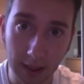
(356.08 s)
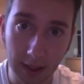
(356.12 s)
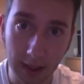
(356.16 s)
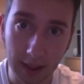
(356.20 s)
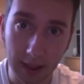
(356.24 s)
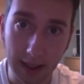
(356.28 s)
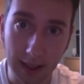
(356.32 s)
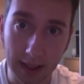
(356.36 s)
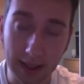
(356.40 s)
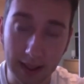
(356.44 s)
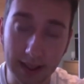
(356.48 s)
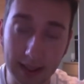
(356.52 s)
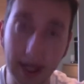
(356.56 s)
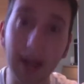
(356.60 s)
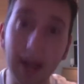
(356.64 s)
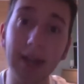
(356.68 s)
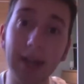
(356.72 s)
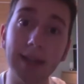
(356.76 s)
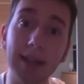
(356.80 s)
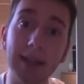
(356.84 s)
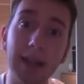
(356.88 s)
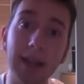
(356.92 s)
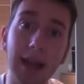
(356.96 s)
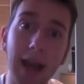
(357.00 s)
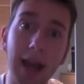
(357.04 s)

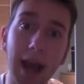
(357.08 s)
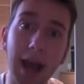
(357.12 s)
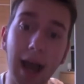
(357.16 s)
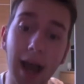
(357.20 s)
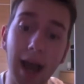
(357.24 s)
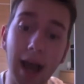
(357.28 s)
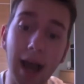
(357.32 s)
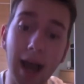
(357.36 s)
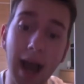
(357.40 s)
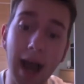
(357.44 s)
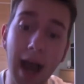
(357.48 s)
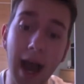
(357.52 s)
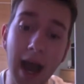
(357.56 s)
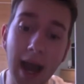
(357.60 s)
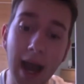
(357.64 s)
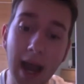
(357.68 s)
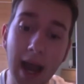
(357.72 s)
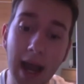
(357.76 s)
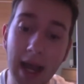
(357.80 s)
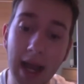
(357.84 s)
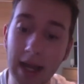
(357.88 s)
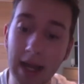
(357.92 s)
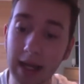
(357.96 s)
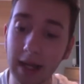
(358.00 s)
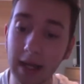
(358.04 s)
that
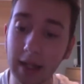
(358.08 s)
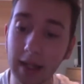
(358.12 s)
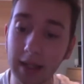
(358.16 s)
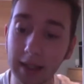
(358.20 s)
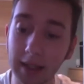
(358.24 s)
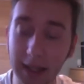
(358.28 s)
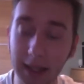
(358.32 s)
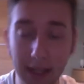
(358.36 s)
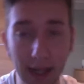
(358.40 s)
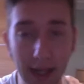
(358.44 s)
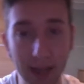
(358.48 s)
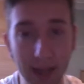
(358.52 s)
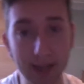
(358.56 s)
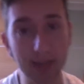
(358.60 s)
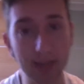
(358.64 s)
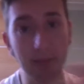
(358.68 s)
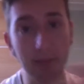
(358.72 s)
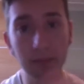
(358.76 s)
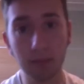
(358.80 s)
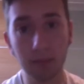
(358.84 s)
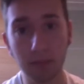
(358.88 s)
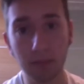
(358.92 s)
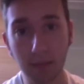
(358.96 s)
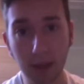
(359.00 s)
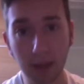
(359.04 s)
I connect
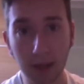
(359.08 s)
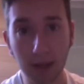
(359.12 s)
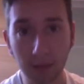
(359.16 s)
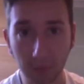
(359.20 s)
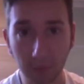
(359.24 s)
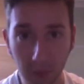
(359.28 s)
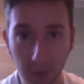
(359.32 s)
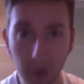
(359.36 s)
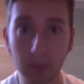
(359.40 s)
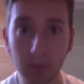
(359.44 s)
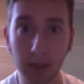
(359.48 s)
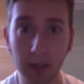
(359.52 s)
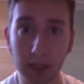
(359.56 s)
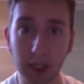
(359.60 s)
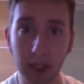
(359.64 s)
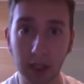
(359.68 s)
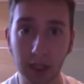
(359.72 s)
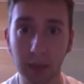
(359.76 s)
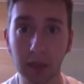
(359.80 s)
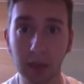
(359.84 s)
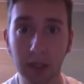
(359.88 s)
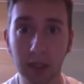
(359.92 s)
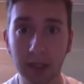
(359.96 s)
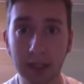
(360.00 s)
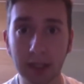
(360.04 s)
my food bank
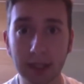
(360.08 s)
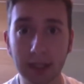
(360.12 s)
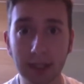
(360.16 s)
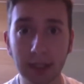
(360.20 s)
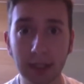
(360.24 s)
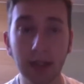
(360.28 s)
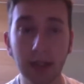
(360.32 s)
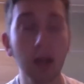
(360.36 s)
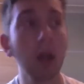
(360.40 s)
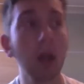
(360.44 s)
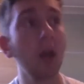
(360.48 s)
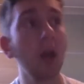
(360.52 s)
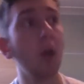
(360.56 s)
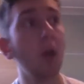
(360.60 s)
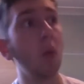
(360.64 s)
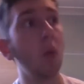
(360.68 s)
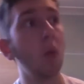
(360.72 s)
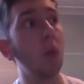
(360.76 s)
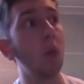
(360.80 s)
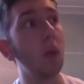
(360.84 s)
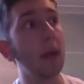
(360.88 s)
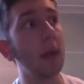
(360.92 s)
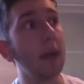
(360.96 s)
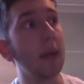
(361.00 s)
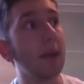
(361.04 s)
community
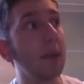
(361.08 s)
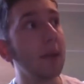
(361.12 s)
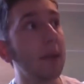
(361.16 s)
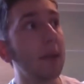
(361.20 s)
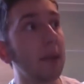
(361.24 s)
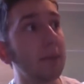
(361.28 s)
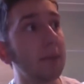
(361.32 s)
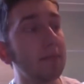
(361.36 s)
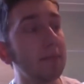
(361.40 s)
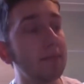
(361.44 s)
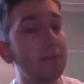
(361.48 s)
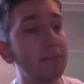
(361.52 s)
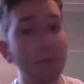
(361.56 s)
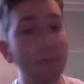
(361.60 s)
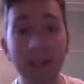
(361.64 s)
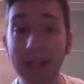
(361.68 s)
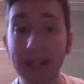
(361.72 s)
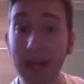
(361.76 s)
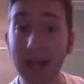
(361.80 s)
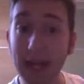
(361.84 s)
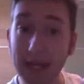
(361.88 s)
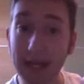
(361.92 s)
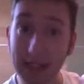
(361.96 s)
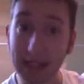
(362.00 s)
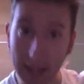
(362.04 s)
with,
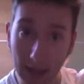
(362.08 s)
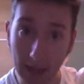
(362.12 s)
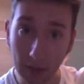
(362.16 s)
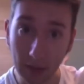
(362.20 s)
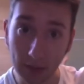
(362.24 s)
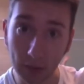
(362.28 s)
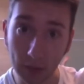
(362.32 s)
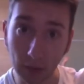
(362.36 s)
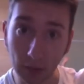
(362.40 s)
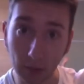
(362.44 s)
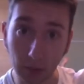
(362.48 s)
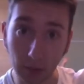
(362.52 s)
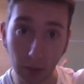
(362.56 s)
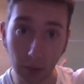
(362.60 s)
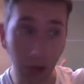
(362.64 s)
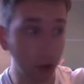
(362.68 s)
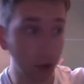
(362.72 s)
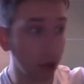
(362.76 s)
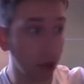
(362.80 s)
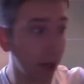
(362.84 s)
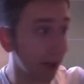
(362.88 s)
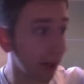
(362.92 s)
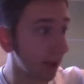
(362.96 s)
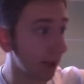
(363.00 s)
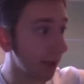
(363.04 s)
say, council
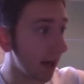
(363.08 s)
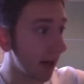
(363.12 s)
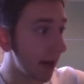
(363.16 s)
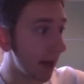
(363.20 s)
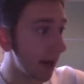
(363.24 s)
projects, say,